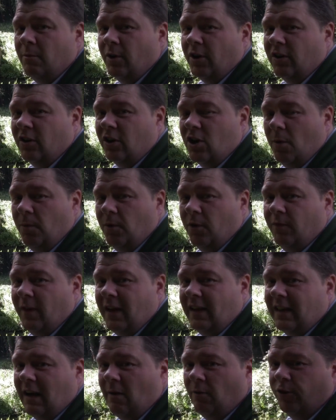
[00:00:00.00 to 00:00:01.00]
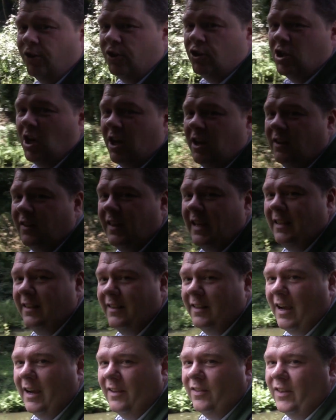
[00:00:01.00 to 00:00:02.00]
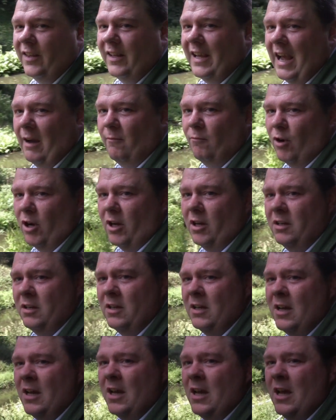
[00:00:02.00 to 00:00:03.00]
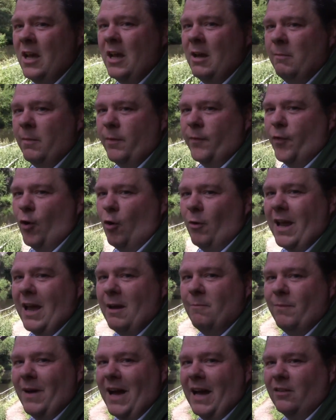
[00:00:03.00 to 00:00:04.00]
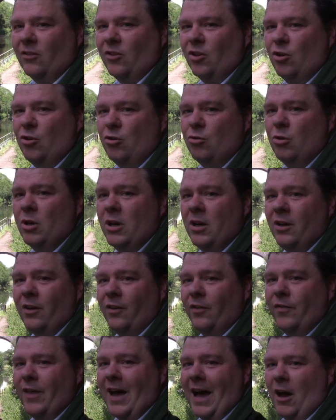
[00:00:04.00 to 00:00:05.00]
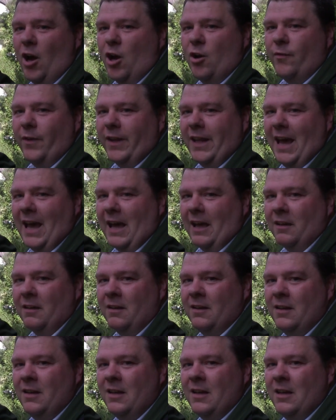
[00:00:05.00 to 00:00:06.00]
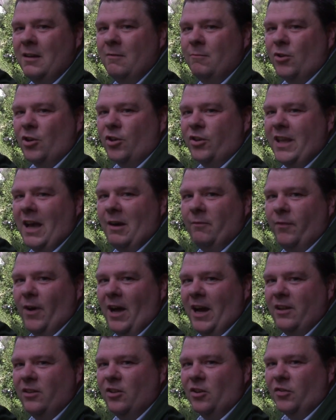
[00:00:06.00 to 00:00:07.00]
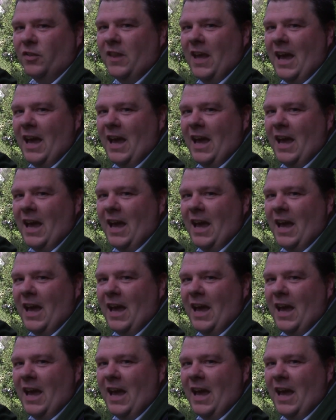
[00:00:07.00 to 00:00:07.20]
But there's a couple of things I want to show you this side of the camera before we head back to that over there. Because that viaduct